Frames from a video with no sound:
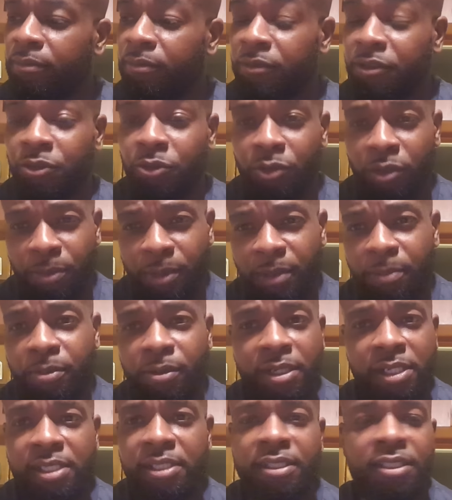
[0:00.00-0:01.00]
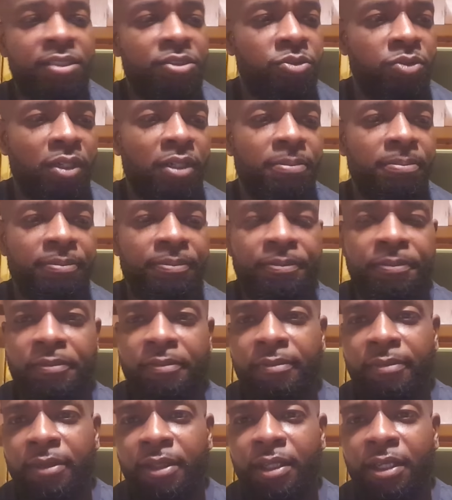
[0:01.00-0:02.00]
to be President Trump.
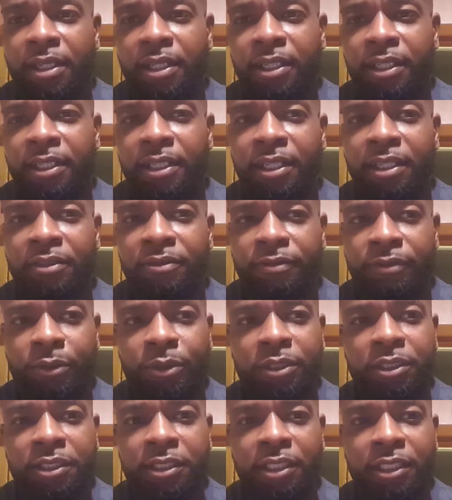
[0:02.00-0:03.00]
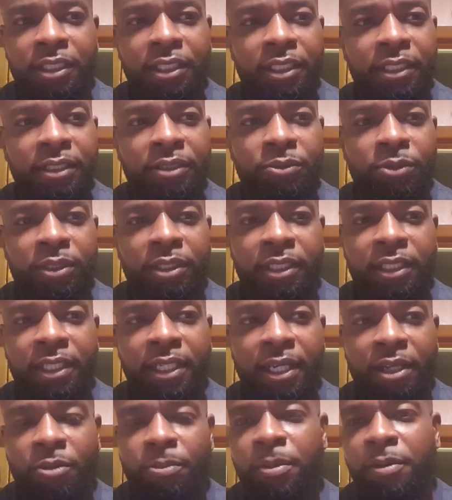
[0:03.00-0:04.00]
And unfortunately, with the
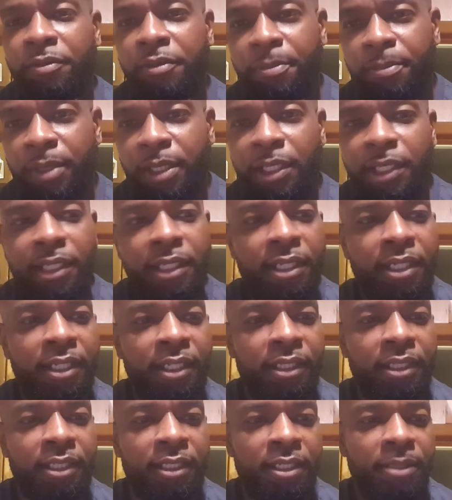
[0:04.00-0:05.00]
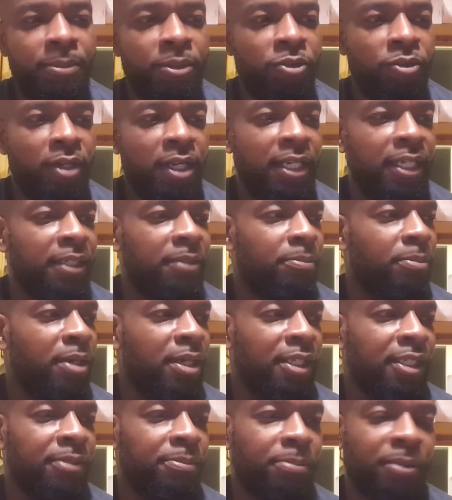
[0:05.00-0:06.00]
help of the media and the Democratic
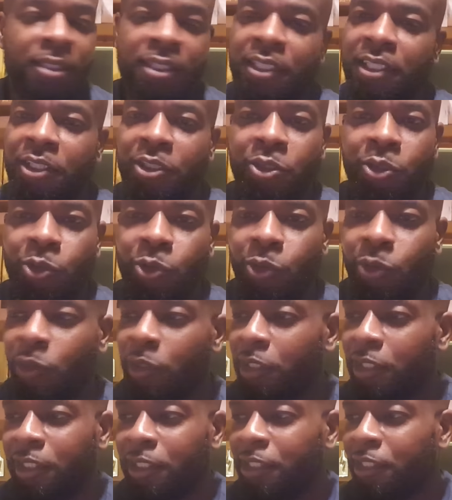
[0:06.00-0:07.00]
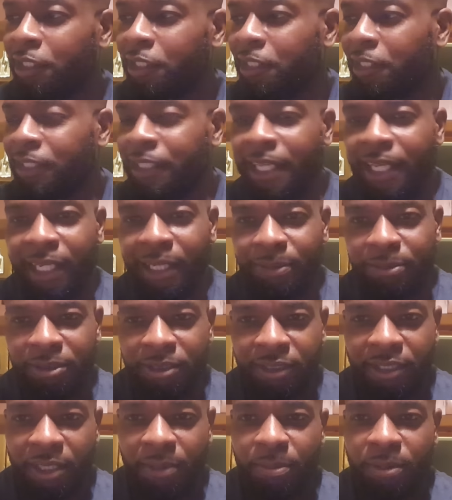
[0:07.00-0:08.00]
political games
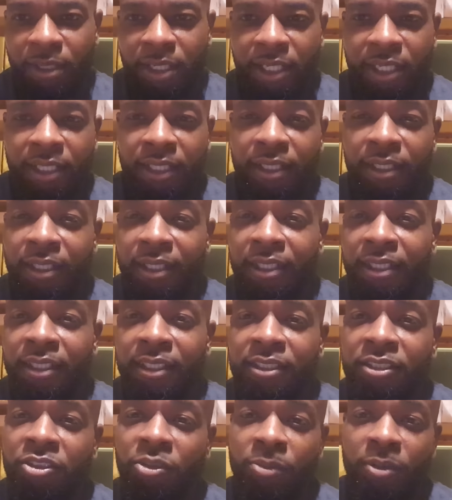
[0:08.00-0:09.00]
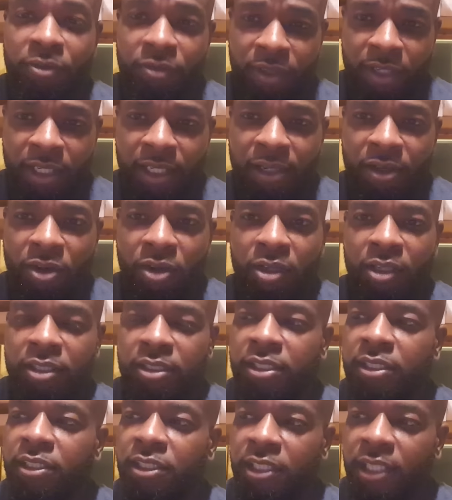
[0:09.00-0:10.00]
that they play, it's going to be very
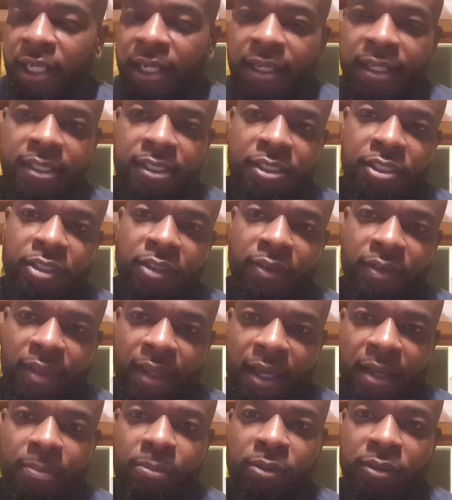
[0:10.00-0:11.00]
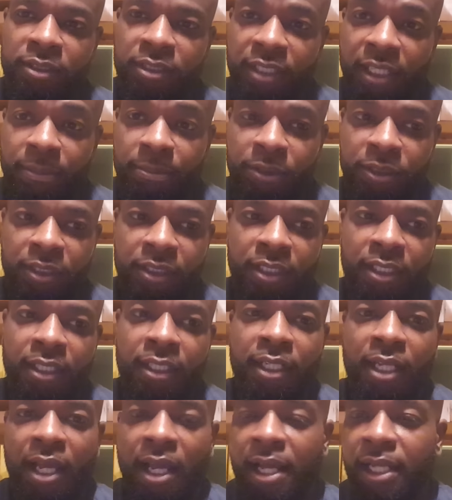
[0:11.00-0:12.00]
hard to change that perception
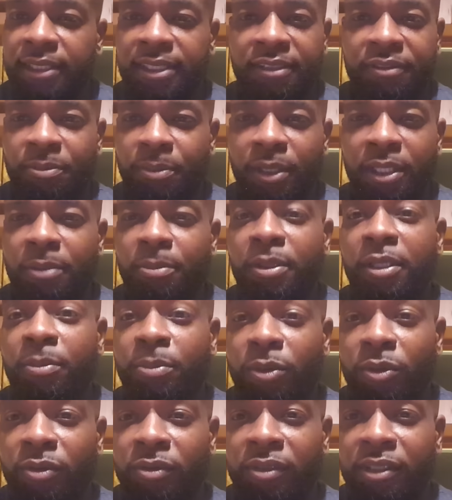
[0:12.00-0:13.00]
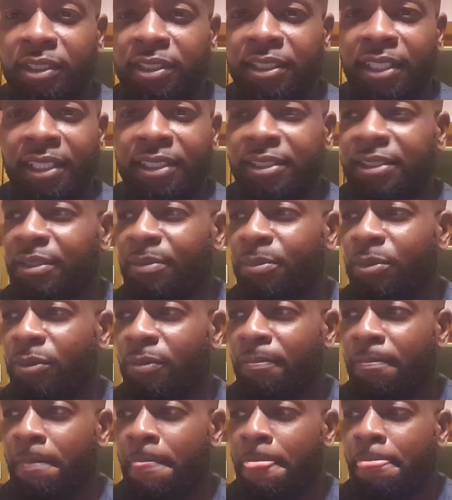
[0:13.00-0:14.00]
in the eyes of many people. It's that simple.
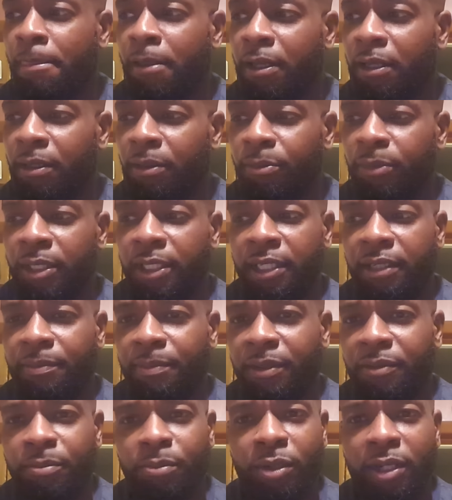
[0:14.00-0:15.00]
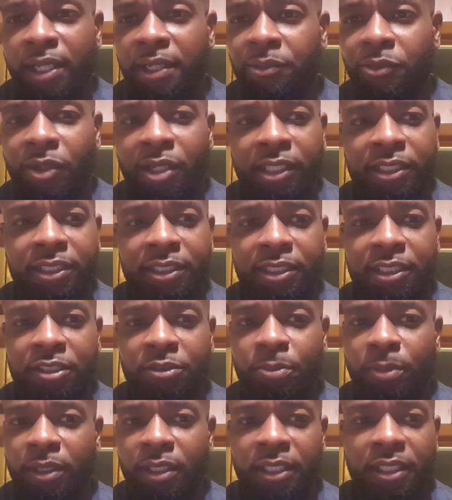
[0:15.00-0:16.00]
Many have been brainwashed to
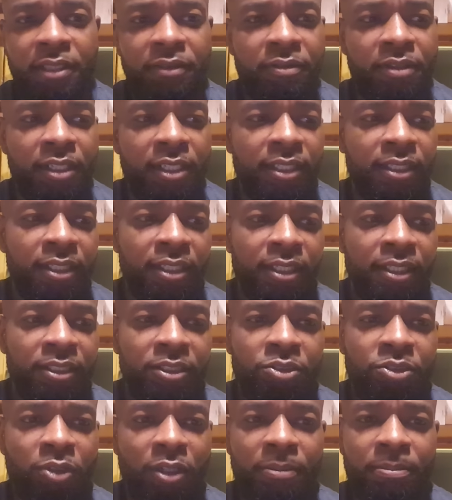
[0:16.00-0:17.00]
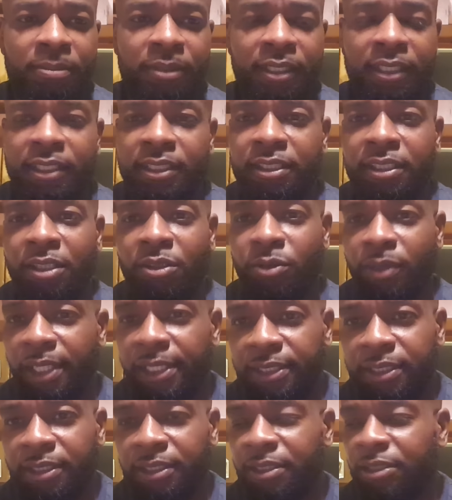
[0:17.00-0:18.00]
just believe that Trump is a
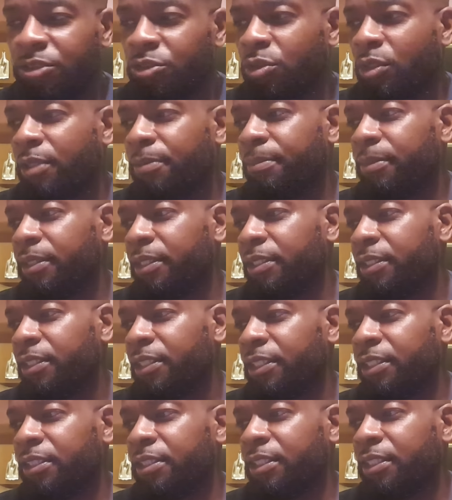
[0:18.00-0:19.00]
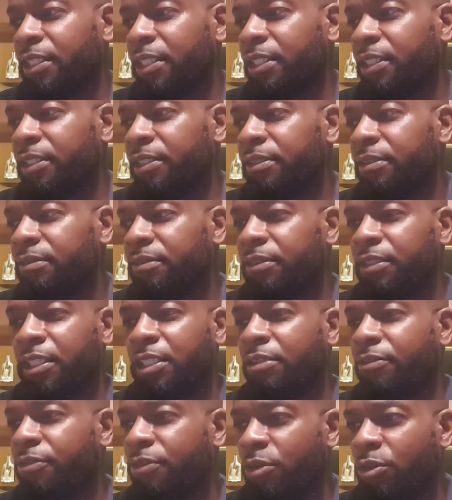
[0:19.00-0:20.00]
racist. Trump is a
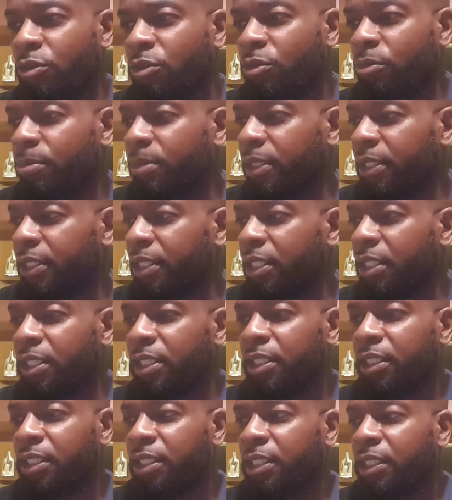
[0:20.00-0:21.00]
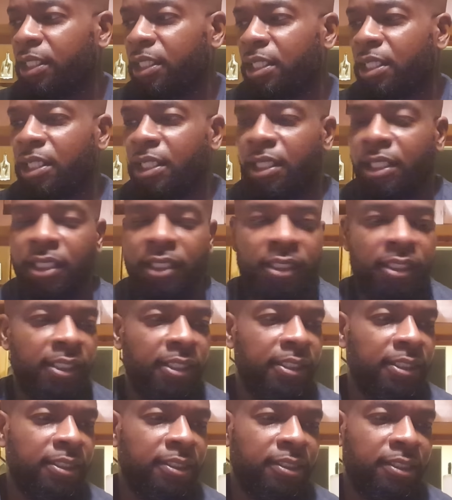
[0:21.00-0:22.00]
xenophobe and
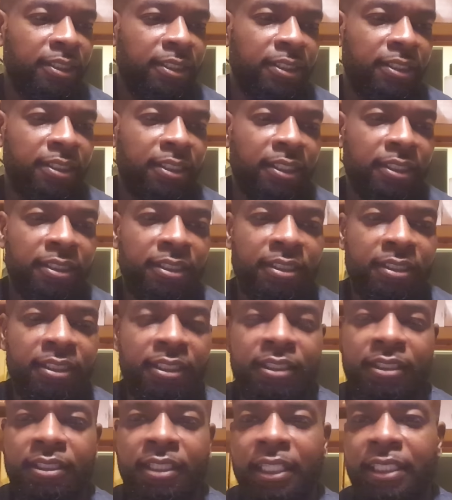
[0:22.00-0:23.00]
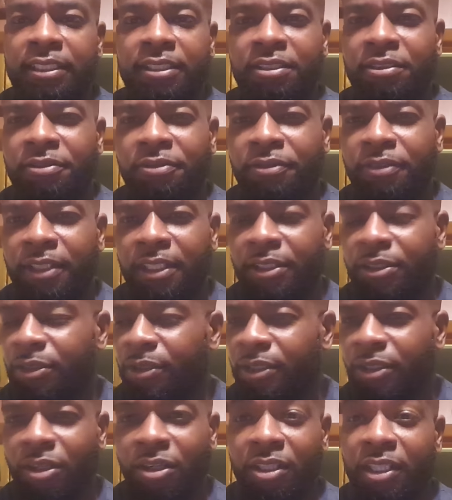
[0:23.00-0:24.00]
he's a sex
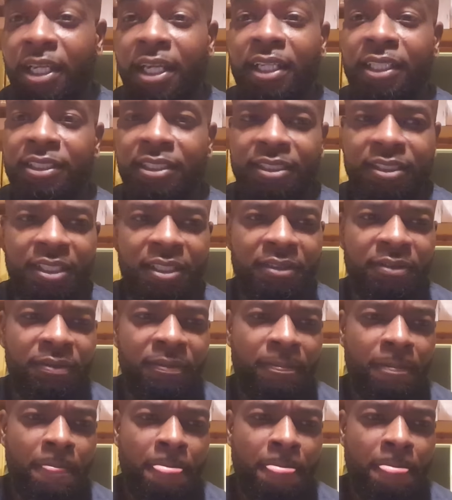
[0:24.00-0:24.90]
offender and all kind of stuff.